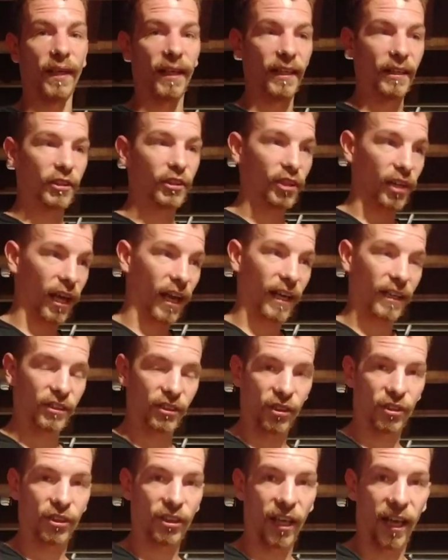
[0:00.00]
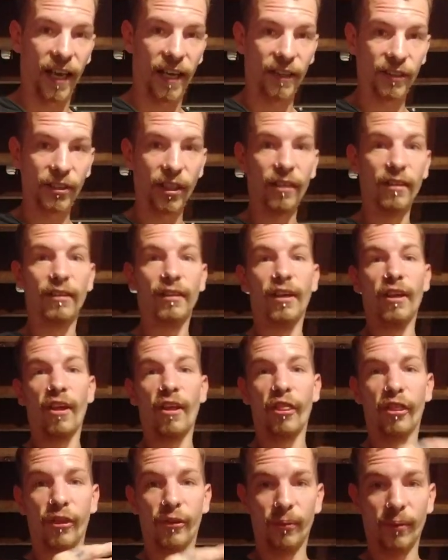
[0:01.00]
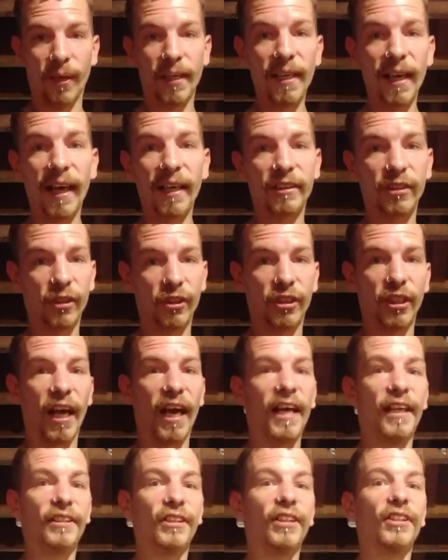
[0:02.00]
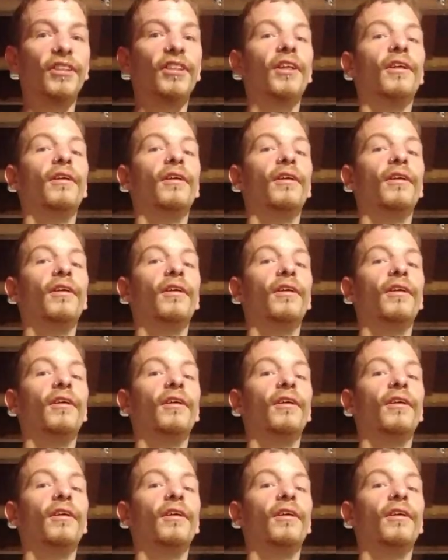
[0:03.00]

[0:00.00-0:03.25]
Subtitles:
each exercise, 3 exercises